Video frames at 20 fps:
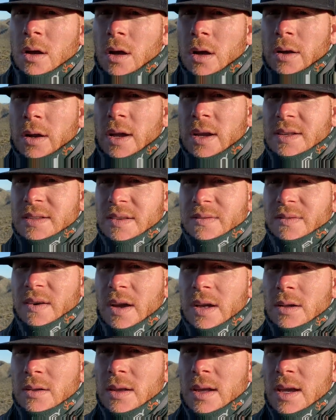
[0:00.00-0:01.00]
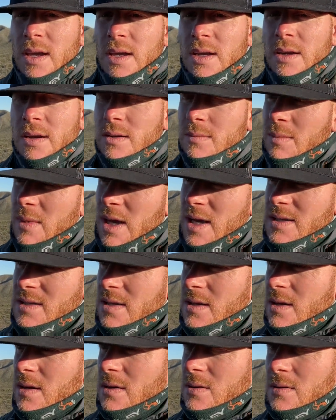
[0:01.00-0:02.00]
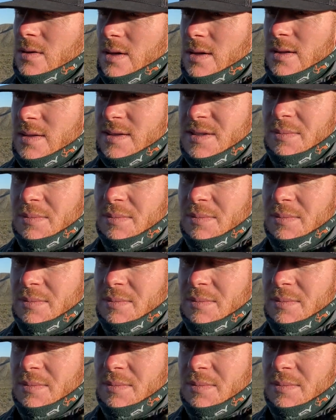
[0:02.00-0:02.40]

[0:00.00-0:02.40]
all right, it's the final day here in Mexico with